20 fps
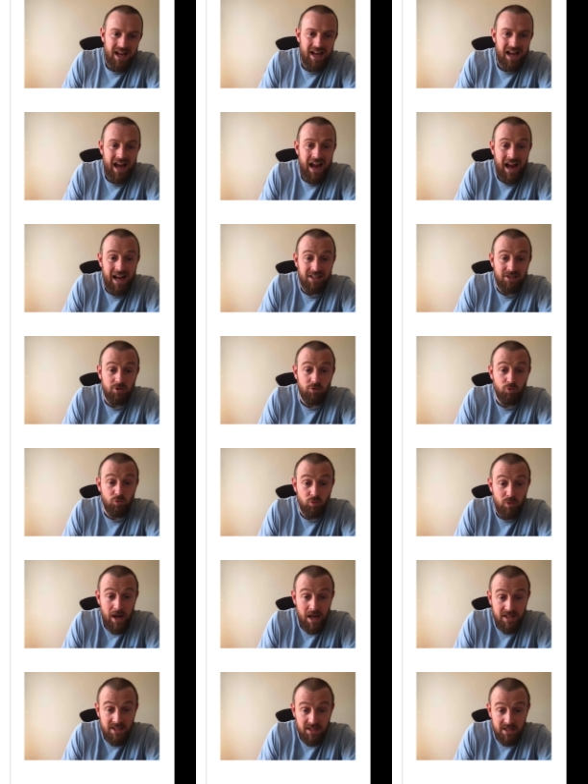at
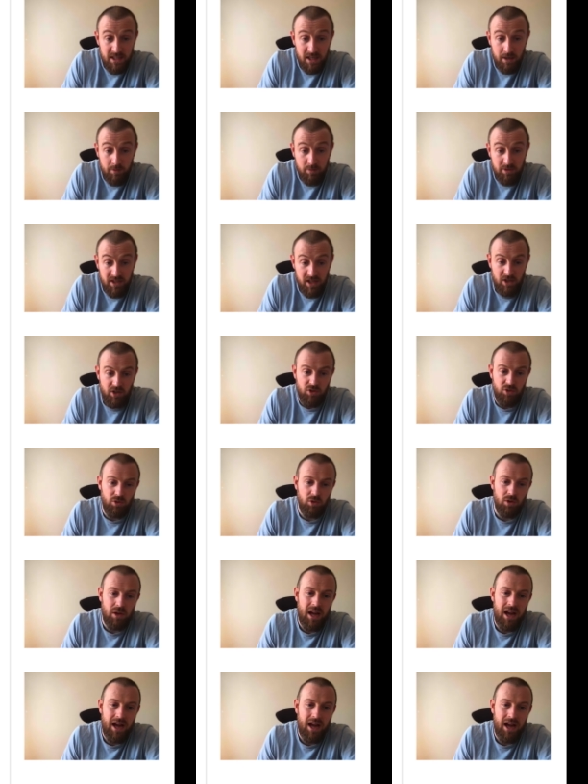resting potential.